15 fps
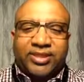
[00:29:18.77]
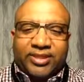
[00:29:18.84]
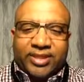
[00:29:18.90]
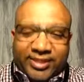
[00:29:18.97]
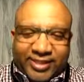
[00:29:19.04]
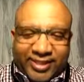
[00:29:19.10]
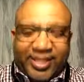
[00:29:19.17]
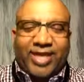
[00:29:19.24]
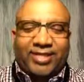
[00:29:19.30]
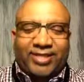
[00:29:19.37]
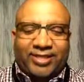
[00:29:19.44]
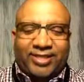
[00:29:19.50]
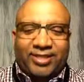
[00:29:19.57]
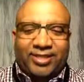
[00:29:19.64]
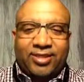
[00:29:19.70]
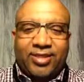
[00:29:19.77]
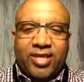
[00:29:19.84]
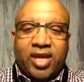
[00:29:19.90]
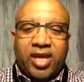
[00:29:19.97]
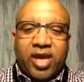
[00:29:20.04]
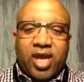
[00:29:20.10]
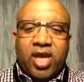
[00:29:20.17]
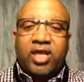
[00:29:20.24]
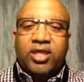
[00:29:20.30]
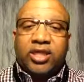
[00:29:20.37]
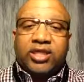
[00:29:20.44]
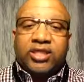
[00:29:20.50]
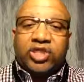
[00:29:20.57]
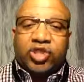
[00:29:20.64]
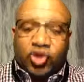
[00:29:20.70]
Desist.
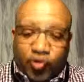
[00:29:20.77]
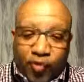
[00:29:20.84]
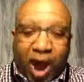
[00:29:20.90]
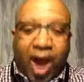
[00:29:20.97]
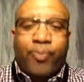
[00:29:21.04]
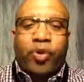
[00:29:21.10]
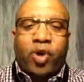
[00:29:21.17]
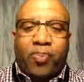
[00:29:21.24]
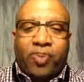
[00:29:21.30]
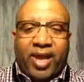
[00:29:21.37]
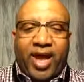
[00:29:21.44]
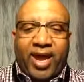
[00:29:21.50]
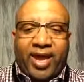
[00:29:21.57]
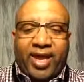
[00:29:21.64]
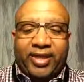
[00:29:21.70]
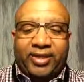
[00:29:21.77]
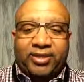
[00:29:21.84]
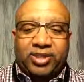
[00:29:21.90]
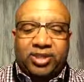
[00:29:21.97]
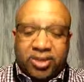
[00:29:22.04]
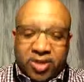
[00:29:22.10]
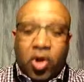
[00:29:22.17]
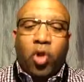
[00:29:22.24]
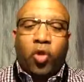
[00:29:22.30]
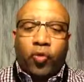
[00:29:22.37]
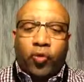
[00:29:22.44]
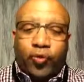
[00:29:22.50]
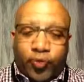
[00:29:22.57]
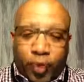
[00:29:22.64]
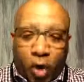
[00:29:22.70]
Scrap your plans
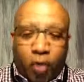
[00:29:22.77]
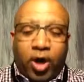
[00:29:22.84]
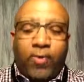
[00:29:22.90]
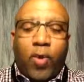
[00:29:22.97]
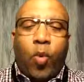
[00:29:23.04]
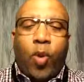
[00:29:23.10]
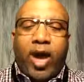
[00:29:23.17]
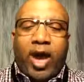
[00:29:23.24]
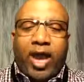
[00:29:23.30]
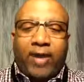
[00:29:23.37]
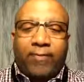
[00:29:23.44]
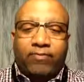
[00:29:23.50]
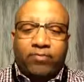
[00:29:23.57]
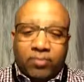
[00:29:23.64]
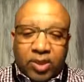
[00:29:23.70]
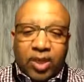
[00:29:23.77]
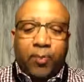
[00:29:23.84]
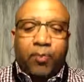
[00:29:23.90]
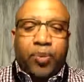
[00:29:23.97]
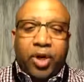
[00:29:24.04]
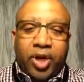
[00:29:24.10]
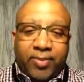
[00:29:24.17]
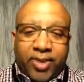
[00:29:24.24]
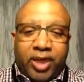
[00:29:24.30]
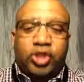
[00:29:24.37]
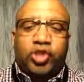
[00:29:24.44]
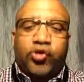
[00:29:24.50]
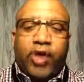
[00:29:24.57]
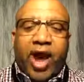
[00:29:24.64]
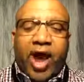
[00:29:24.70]
throw them away, put them in the
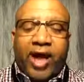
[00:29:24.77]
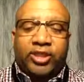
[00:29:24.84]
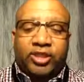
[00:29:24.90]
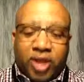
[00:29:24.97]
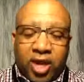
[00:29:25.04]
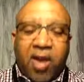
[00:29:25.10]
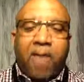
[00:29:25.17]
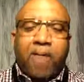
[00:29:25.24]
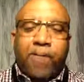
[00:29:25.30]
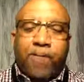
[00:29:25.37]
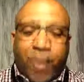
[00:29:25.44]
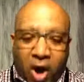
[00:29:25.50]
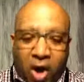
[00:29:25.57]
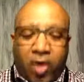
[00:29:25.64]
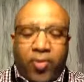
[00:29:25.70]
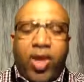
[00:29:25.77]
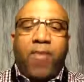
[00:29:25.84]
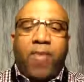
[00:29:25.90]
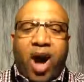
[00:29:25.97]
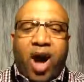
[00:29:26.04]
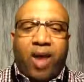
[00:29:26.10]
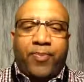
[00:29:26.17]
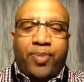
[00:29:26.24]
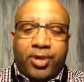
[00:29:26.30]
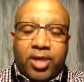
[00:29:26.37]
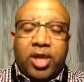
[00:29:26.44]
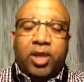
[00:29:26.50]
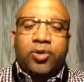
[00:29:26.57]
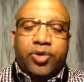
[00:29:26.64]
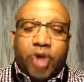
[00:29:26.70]
trash, burn them up,
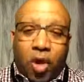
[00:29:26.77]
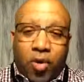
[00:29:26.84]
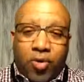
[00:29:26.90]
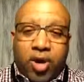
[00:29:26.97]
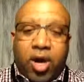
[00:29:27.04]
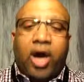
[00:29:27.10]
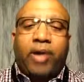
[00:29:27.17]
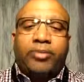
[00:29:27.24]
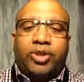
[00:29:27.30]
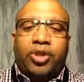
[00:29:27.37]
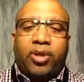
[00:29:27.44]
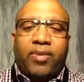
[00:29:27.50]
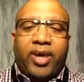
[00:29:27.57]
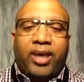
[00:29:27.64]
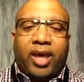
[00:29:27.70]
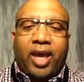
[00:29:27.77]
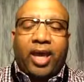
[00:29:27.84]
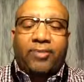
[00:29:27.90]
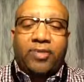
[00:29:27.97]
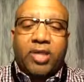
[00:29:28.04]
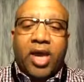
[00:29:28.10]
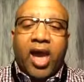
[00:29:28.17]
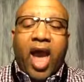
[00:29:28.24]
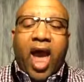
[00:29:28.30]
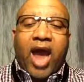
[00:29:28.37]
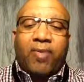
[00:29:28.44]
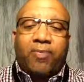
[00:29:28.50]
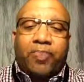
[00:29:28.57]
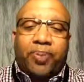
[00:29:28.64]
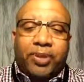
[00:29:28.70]
don't come to them again,
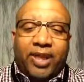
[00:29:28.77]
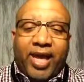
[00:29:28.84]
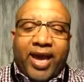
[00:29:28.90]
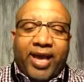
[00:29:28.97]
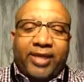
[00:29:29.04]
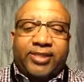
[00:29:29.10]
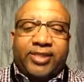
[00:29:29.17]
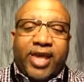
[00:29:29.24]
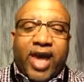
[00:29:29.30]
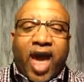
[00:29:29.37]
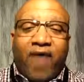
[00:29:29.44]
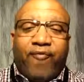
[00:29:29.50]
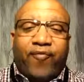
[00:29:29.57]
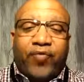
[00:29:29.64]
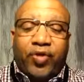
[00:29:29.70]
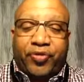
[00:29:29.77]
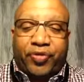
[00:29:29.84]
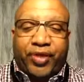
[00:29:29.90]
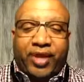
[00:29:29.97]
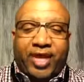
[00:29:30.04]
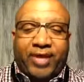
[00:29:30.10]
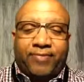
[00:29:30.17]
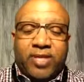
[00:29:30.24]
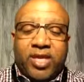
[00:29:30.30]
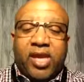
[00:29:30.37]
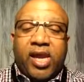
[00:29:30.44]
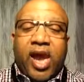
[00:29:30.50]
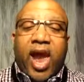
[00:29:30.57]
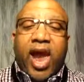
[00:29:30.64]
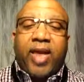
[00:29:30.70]
and place everything
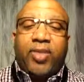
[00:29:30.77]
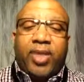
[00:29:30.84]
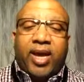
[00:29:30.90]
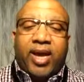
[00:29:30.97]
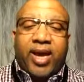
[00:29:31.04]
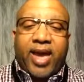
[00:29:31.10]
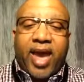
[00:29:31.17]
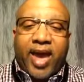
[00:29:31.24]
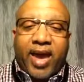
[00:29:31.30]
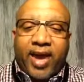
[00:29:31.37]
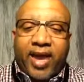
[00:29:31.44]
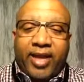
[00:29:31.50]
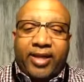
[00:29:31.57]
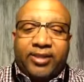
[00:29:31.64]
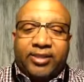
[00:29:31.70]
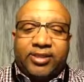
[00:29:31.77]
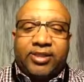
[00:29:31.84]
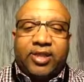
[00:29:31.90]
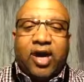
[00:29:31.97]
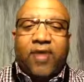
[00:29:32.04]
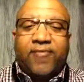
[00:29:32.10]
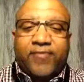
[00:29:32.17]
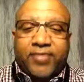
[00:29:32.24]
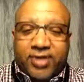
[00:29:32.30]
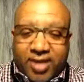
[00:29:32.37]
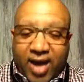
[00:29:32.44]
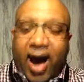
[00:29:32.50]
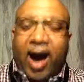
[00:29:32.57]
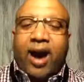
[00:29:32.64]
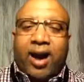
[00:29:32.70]
in the hands of
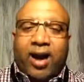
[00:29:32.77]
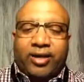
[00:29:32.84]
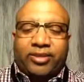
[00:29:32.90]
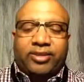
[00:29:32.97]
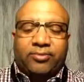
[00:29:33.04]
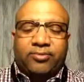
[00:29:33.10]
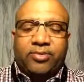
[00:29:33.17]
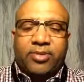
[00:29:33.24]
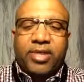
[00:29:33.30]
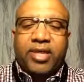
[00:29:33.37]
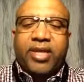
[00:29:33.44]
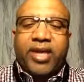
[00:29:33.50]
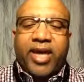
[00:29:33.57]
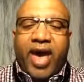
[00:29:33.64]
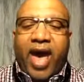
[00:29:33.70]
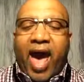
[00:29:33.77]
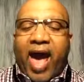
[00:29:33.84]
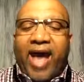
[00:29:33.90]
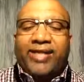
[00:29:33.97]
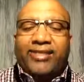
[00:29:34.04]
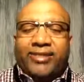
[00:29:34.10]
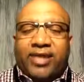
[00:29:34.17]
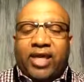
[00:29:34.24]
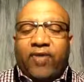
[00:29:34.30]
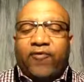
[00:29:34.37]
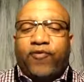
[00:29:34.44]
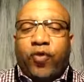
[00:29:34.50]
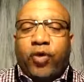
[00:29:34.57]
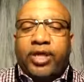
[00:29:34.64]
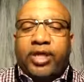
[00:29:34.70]
God, asking
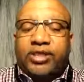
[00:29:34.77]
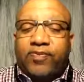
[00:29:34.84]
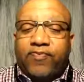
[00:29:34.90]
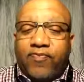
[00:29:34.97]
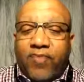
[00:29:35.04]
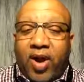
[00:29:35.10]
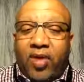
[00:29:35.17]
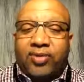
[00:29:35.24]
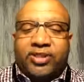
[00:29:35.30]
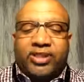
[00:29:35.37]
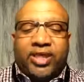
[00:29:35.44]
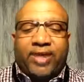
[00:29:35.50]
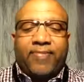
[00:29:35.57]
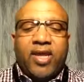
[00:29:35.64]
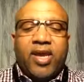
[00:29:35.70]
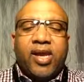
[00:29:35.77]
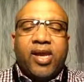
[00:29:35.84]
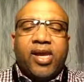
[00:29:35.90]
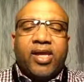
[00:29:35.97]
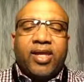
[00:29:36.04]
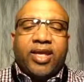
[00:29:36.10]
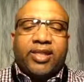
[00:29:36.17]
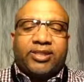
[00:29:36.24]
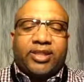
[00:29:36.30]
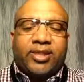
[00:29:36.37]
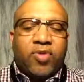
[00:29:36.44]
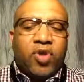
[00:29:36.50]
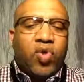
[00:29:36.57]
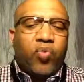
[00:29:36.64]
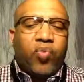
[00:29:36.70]
for his mercy. Listen,
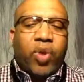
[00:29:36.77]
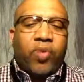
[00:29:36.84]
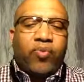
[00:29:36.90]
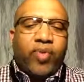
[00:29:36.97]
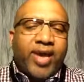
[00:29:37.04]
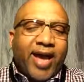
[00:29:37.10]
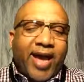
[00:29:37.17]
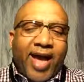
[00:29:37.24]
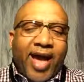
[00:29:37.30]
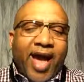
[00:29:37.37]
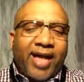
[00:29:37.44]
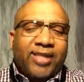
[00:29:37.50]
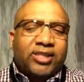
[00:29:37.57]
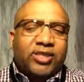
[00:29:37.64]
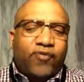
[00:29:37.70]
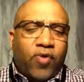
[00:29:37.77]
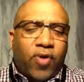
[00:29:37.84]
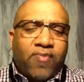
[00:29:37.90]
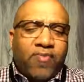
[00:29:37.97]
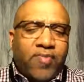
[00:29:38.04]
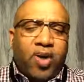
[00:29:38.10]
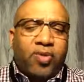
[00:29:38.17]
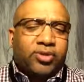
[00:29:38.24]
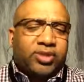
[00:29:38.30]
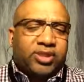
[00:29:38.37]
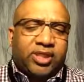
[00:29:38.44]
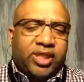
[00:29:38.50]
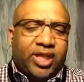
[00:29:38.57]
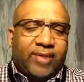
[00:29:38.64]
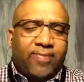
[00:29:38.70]
when we ask for
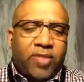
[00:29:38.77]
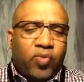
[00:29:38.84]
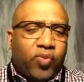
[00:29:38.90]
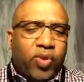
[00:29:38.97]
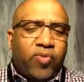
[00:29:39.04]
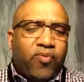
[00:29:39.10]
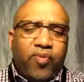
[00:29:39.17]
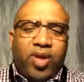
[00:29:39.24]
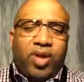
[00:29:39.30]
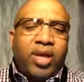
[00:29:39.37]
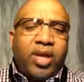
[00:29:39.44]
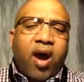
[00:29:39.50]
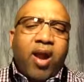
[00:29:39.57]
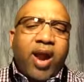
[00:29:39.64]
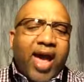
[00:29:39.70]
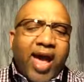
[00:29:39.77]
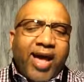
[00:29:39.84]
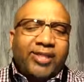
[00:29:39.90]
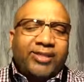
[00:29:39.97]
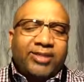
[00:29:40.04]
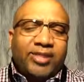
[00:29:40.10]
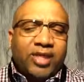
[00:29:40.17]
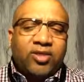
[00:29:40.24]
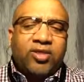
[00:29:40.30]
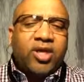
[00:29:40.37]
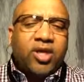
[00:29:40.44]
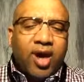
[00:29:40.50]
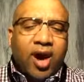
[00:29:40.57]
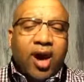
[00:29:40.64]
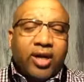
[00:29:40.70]
mercy, we really are asking
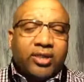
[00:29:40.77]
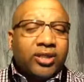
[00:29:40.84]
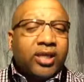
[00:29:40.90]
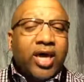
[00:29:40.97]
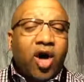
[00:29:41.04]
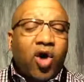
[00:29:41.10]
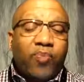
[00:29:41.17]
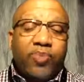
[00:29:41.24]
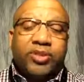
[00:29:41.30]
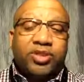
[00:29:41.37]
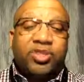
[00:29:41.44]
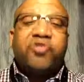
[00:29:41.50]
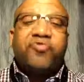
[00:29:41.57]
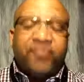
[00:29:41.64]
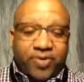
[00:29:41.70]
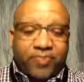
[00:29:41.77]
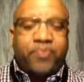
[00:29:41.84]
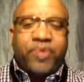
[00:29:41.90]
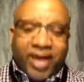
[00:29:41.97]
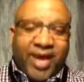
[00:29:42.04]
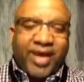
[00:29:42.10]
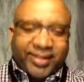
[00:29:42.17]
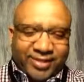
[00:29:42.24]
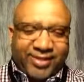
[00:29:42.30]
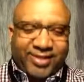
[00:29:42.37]
God to help us to repent.